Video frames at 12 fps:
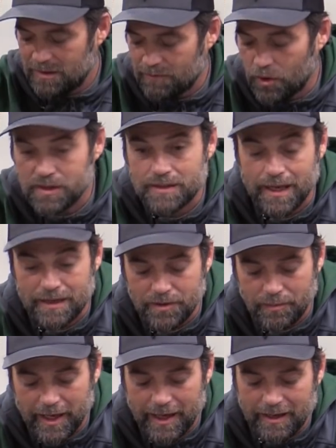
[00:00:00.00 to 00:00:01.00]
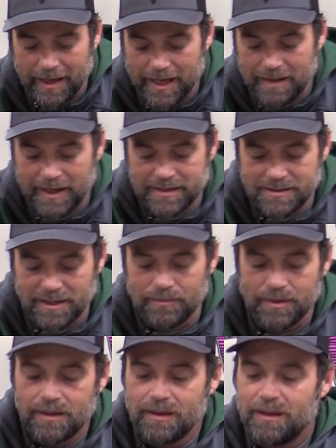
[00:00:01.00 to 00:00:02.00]
Always had it in the bag. Had it last time.
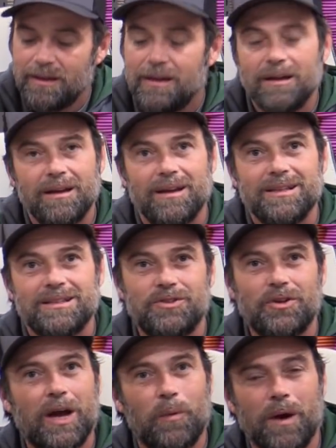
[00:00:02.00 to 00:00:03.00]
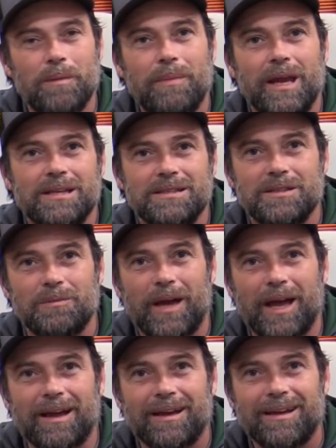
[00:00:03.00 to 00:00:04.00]
Still got one mace in the
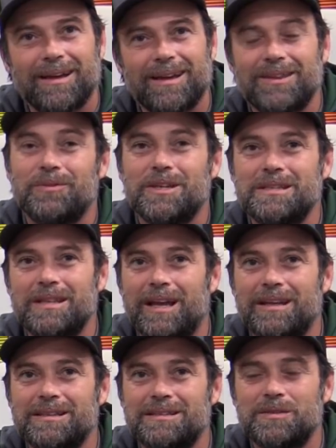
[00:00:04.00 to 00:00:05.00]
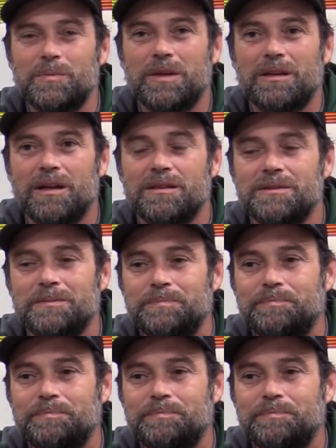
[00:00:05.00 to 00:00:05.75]
bag. And the reason that is because